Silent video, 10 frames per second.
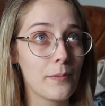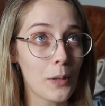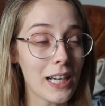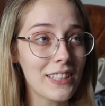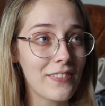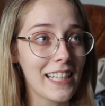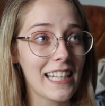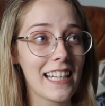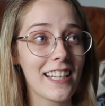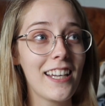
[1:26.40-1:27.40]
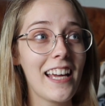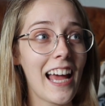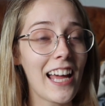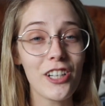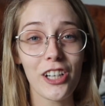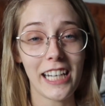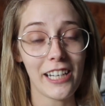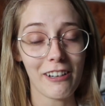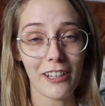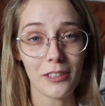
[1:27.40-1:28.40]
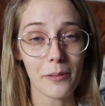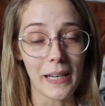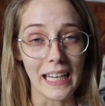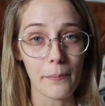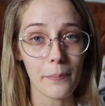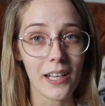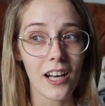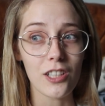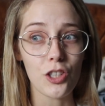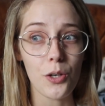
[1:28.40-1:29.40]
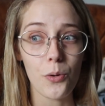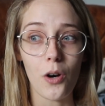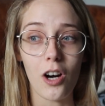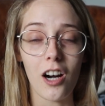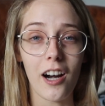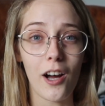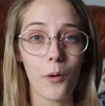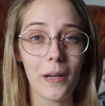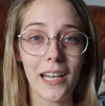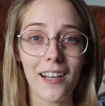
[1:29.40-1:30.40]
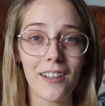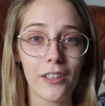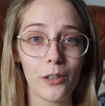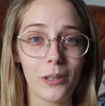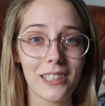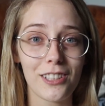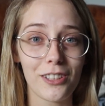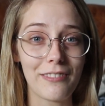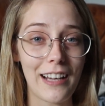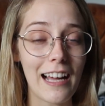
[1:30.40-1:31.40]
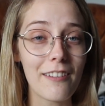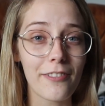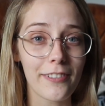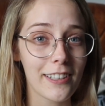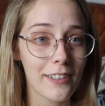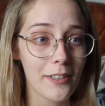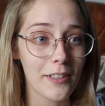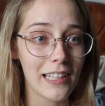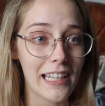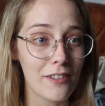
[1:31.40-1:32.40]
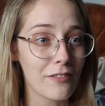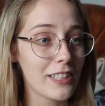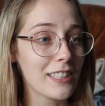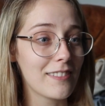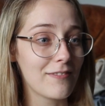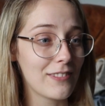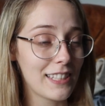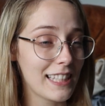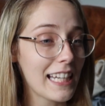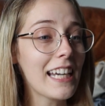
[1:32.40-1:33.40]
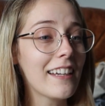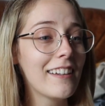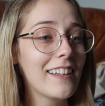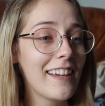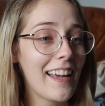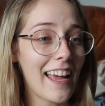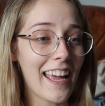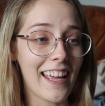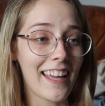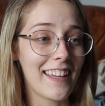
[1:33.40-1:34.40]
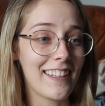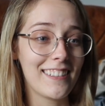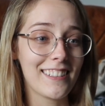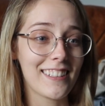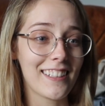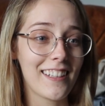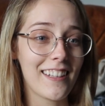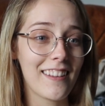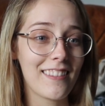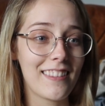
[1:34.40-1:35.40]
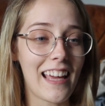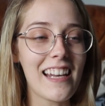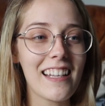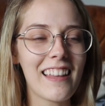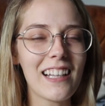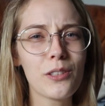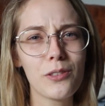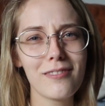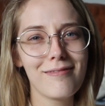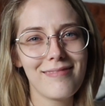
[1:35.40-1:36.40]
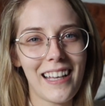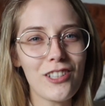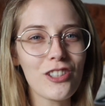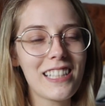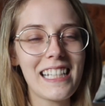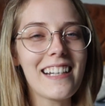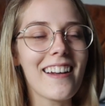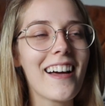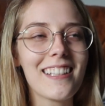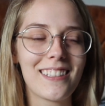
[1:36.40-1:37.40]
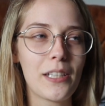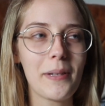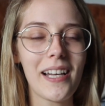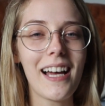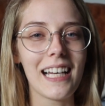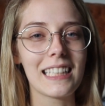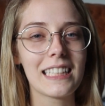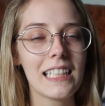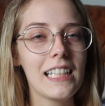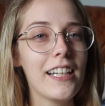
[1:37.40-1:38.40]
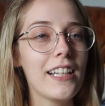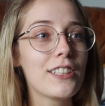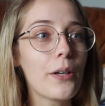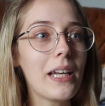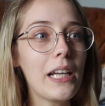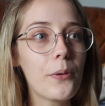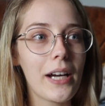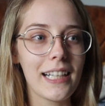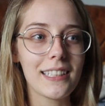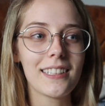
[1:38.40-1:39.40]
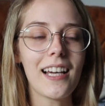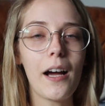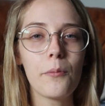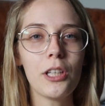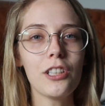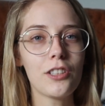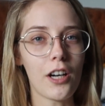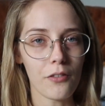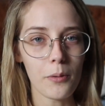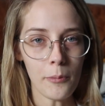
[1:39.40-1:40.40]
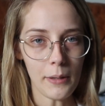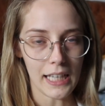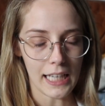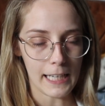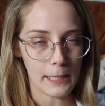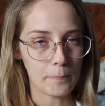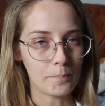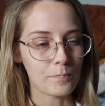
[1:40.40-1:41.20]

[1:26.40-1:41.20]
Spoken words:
breastfeeding, and you're a hero to me because you are helping a little one survive infancy, and they just need us to be us. So anyways, I'm gonna start from the beginning.